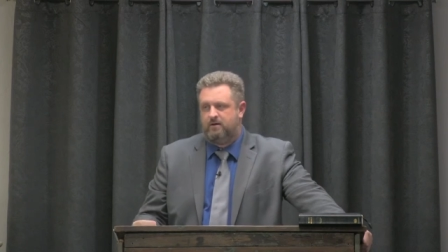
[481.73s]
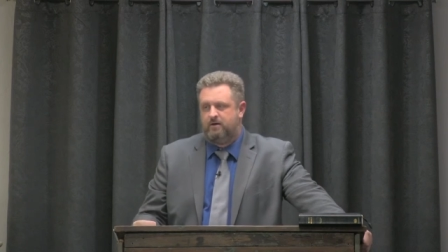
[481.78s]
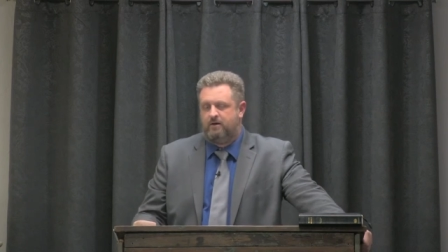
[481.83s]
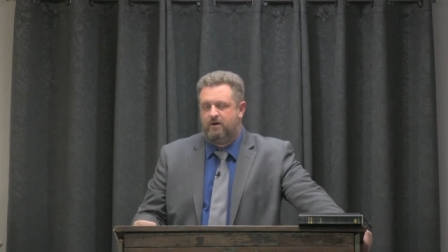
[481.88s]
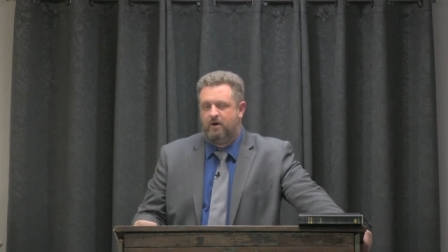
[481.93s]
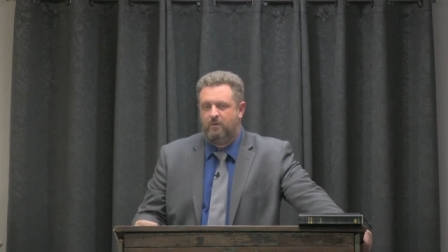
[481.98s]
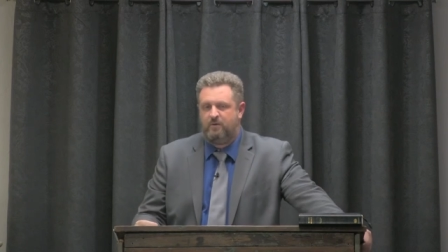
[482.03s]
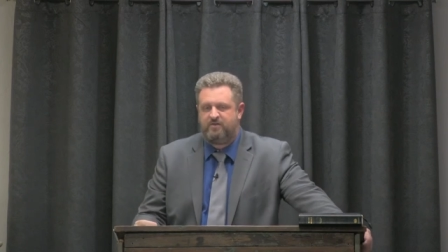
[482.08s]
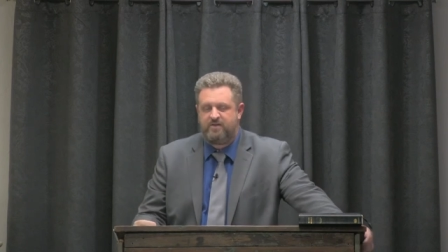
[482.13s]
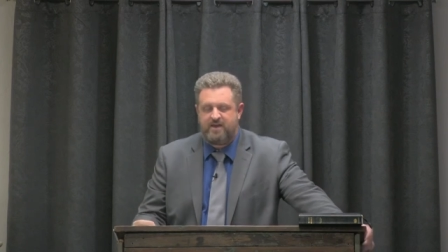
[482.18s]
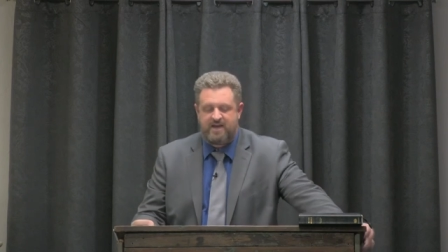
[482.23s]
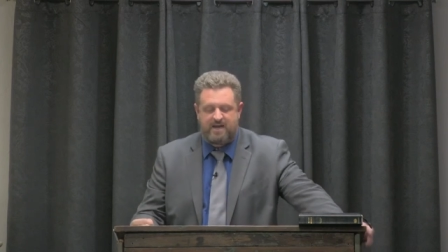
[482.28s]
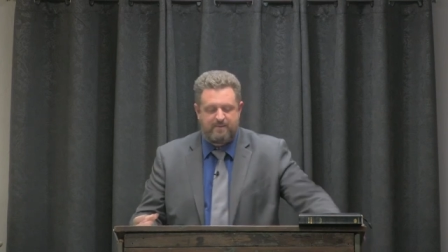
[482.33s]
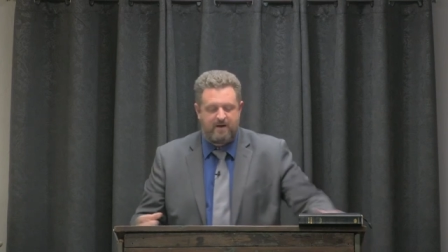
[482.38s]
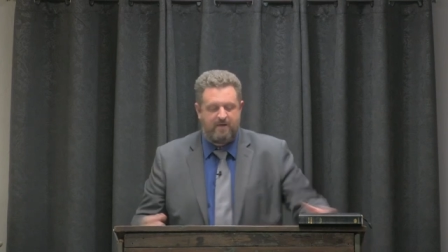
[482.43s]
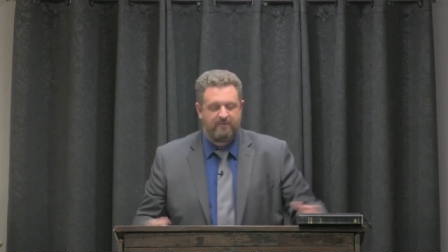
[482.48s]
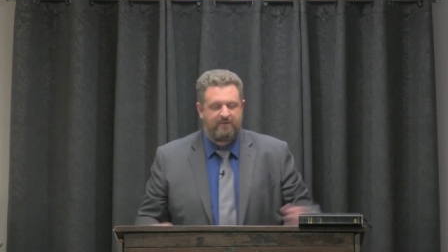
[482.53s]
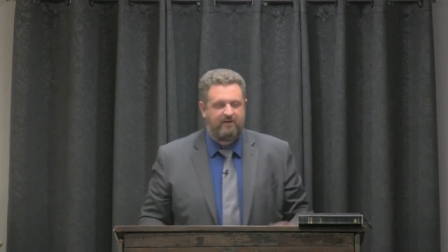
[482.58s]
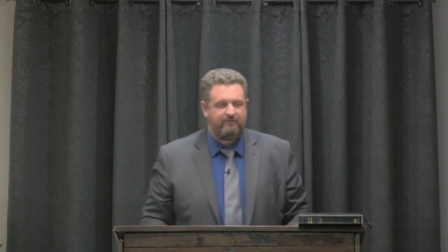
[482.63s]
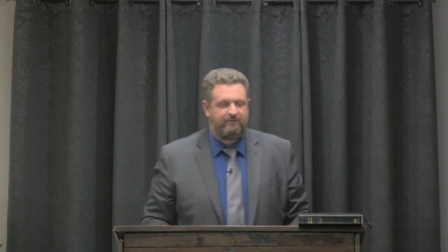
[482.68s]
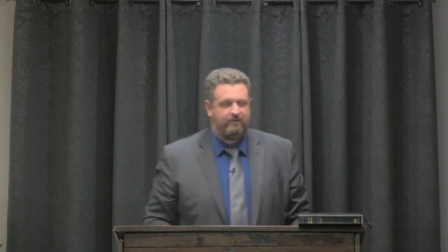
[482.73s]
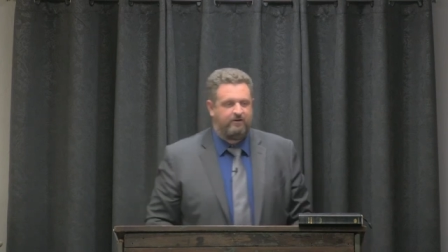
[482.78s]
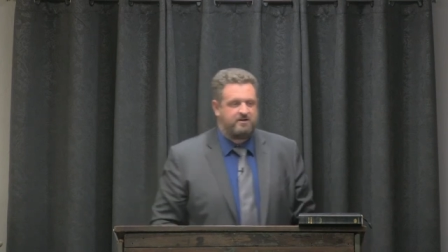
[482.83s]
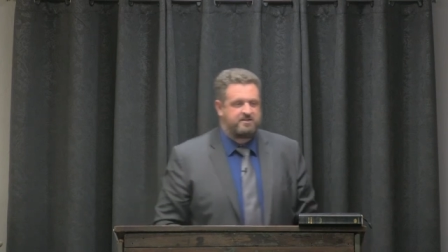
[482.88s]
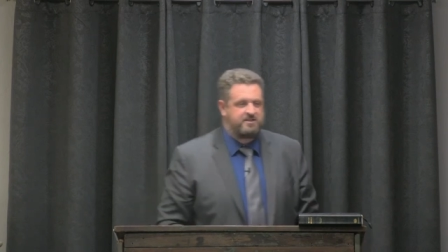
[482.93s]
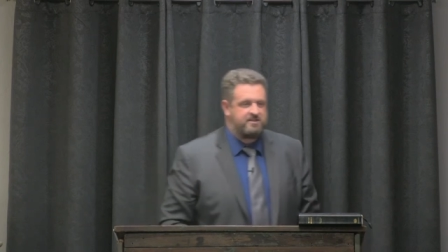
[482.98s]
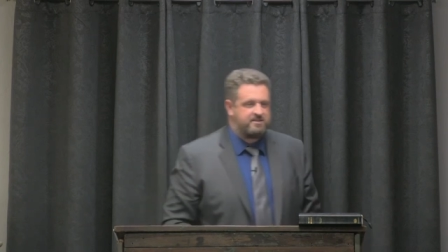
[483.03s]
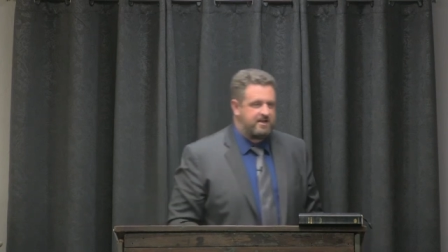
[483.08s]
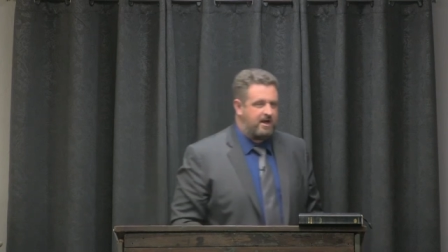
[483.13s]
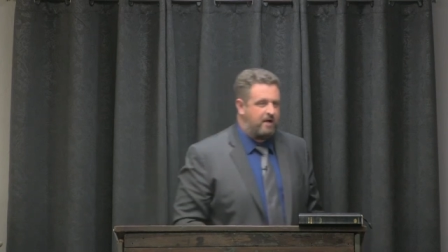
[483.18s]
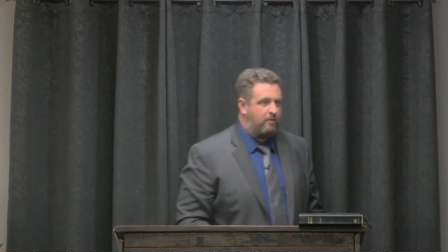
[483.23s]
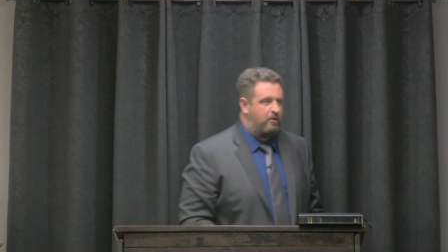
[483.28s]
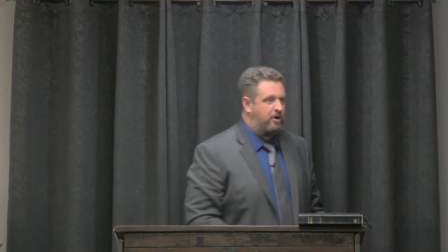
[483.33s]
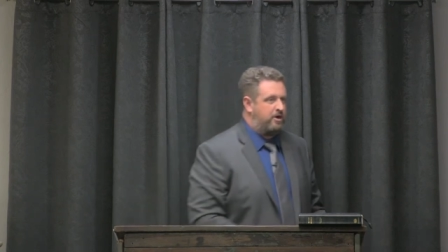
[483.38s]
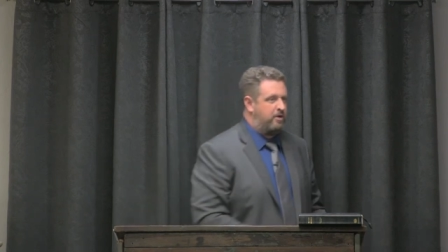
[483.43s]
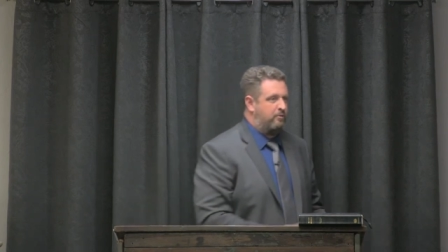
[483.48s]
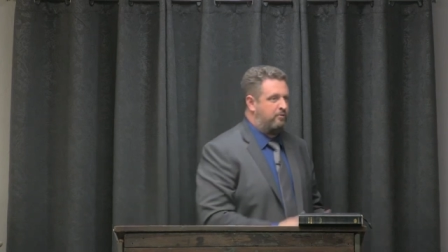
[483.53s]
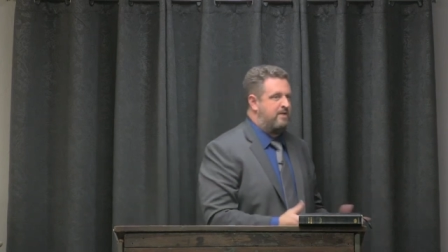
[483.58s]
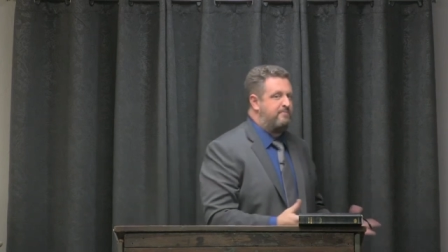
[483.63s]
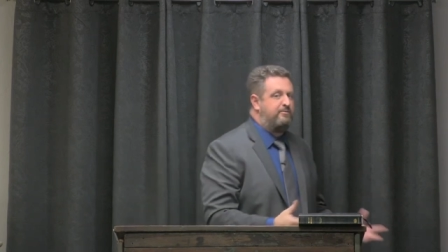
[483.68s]
You know, we think about that verse and say, well,
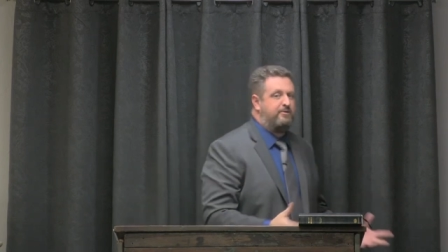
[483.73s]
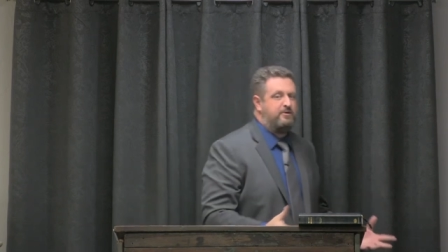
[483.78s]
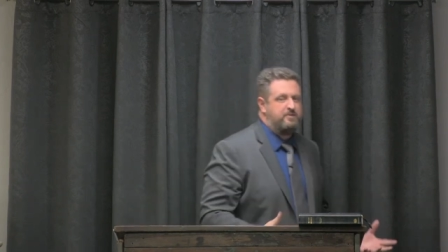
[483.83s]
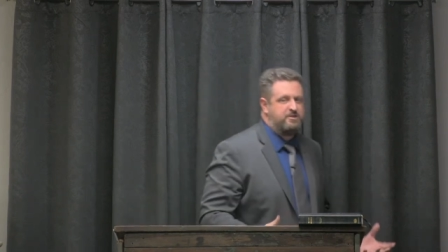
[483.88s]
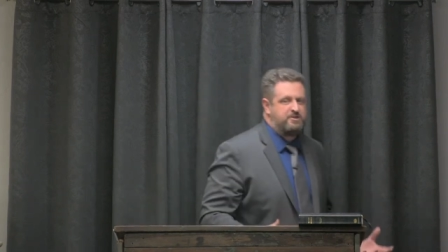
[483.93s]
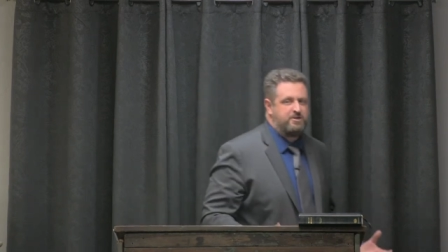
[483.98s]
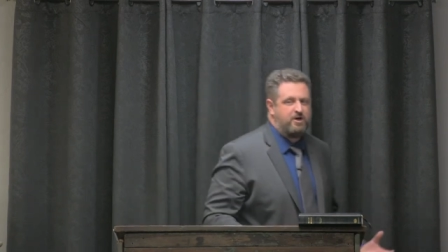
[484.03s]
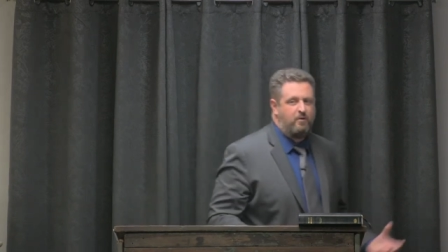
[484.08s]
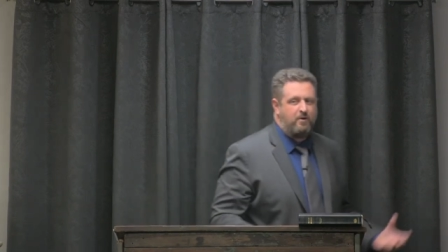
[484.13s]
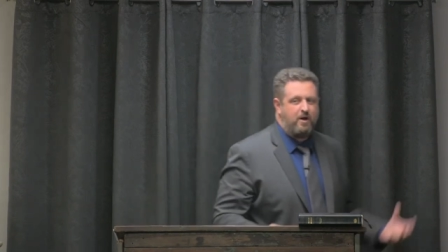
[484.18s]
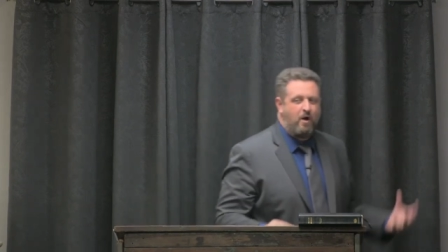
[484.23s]
you reap what you sow.